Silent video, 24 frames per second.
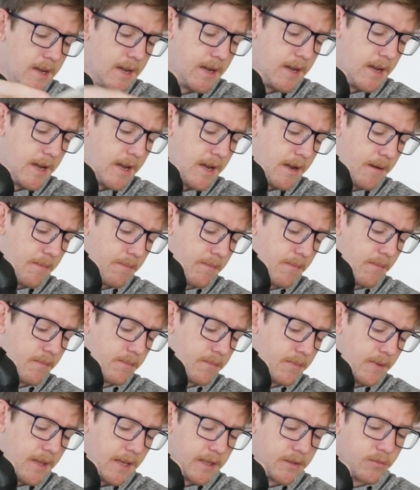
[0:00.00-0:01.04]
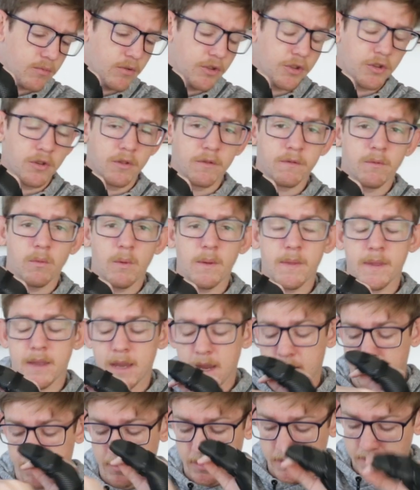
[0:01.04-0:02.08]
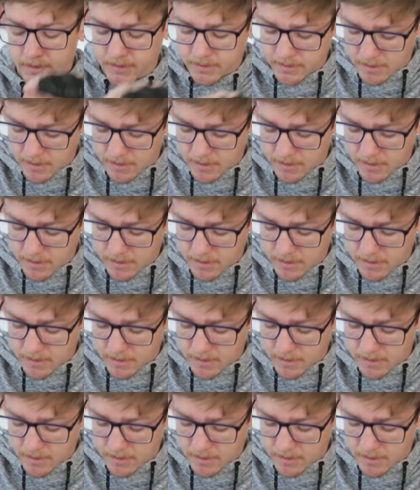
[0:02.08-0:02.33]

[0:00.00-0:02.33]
That's really good for when the ambulance